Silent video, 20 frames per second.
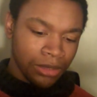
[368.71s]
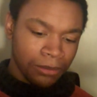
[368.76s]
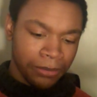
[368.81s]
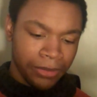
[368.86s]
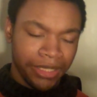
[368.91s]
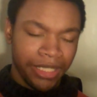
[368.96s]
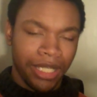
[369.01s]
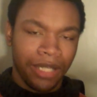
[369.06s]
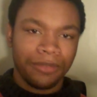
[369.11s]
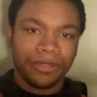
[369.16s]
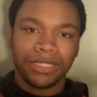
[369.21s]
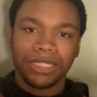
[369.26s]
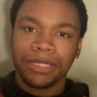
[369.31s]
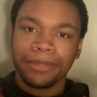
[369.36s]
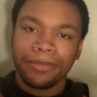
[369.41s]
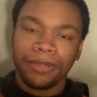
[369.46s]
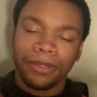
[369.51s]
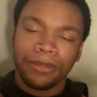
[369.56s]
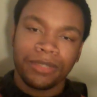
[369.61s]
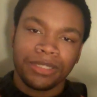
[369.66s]
But yeah, I was
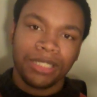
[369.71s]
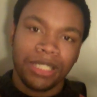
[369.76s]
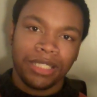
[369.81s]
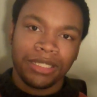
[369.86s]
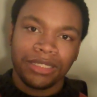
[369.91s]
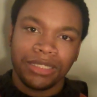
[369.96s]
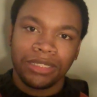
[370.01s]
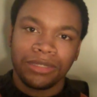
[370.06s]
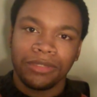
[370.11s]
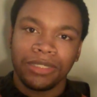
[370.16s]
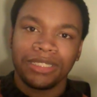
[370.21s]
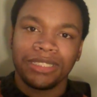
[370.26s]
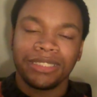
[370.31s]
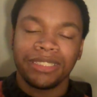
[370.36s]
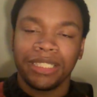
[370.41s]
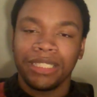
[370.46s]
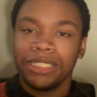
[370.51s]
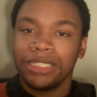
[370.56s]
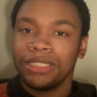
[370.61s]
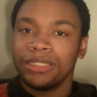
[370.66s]
disappointed with Sonic Generations.
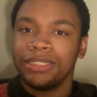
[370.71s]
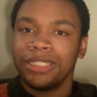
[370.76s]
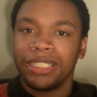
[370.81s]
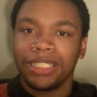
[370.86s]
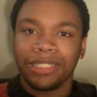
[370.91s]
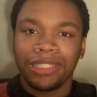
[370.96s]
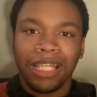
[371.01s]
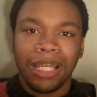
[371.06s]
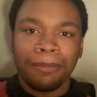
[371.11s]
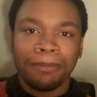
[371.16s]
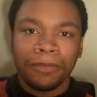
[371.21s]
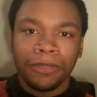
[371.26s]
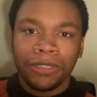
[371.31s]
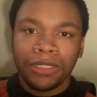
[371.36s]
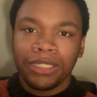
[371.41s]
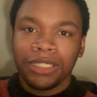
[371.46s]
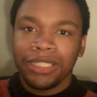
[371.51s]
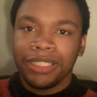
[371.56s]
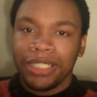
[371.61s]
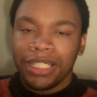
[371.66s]
They could have did a lot
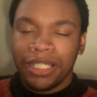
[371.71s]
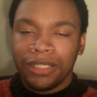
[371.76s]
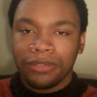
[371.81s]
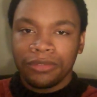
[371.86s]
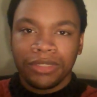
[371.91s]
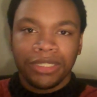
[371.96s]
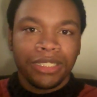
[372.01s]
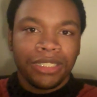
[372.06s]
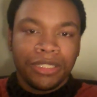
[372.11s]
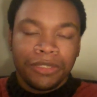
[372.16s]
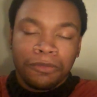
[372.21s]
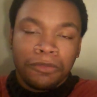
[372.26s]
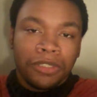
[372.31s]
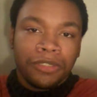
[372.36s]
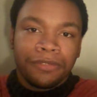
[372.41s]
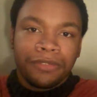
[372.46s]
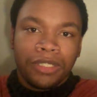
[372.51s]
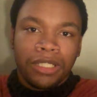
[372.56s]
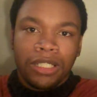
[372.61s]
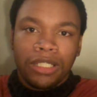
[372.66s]
more, and I don't think it's
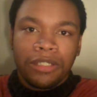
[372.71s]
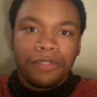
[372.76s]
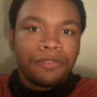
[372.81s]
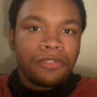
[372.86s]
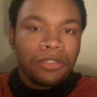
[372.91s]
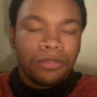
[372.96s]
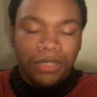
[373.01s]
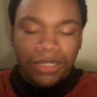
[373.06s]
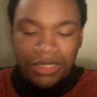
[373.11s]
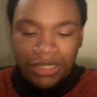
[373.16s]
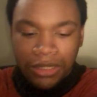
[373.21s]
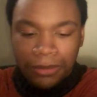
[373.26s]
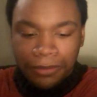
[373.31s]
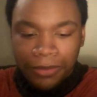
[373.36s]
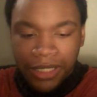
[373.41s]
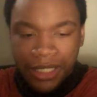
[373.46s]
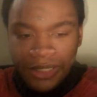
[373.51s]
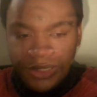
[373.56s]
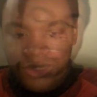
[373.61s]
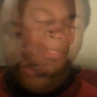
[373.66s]
worth full retail
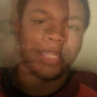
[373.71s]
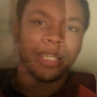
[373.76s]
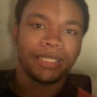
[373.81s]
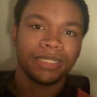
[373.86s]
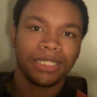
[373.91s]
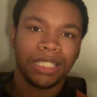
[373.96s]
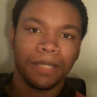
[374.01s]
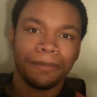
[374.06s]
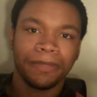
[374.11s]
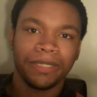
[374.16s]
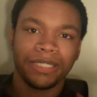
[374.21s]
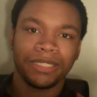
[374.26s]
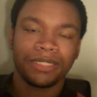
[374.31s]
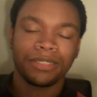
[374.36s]
price. Next up is